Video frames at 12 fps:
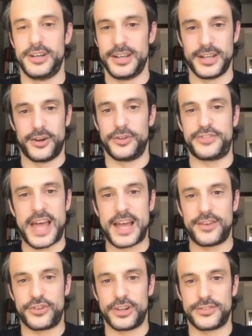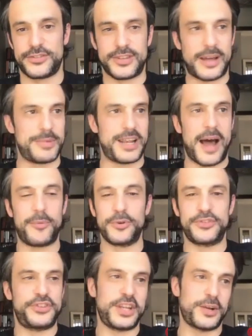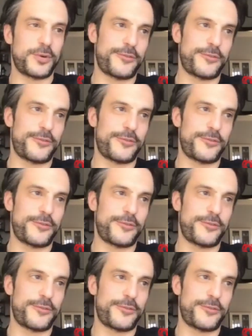in Los Angeles. I mean, I was sitting where